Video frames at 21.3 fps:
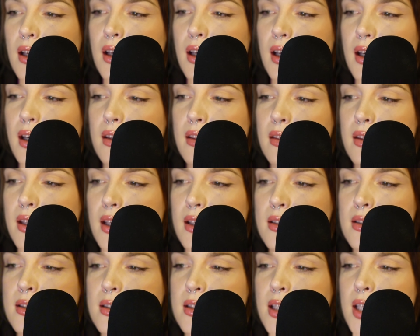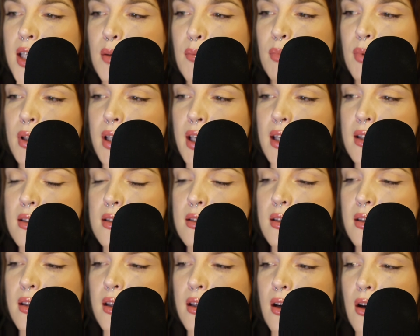In this he
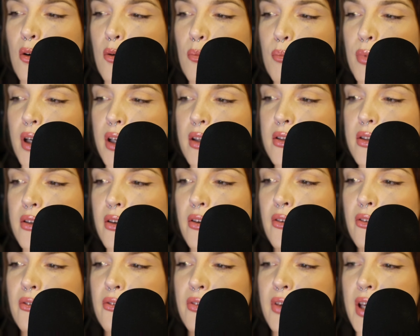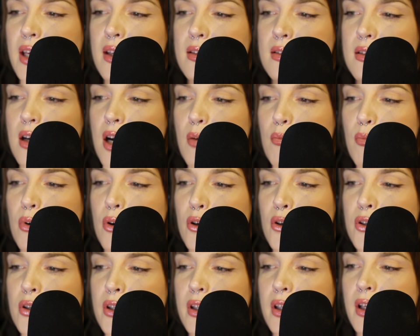placed the culprit face
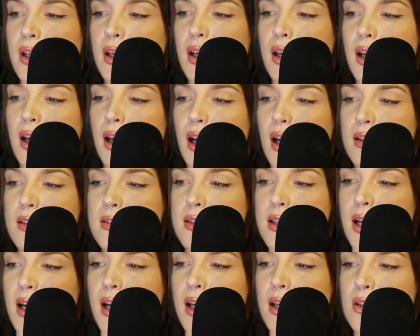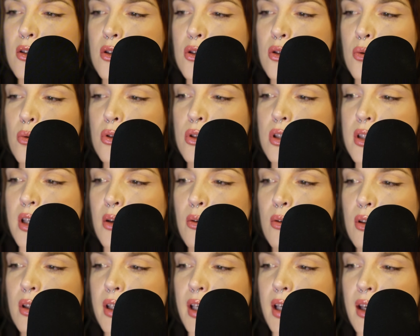upward, and tied so
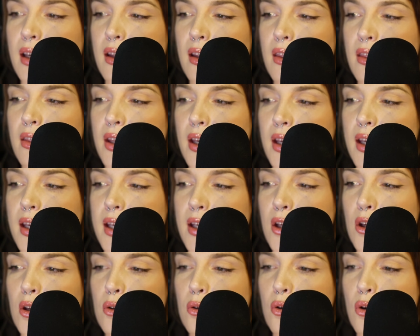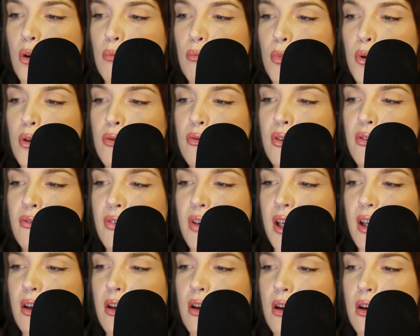stoutly that he could not move a
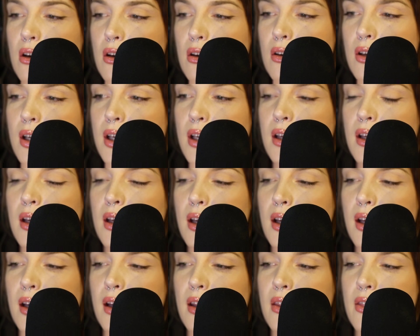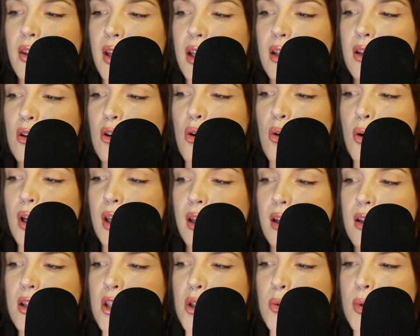finger. Then going
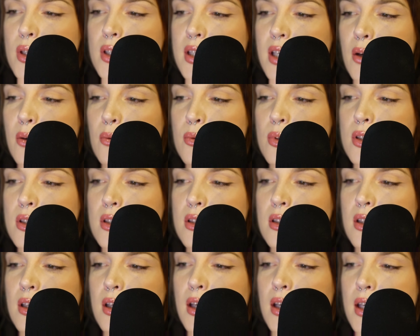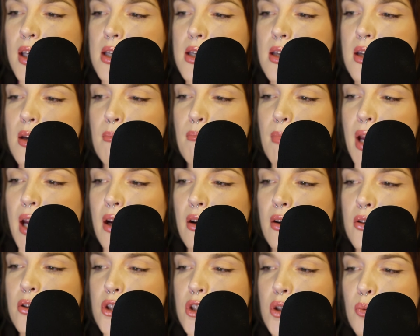into his house, he
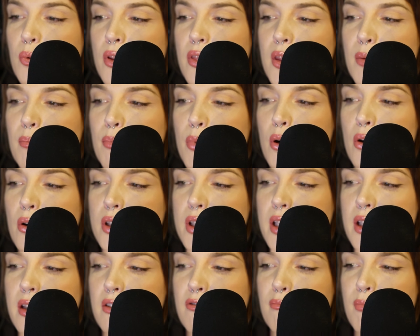emerged with the body of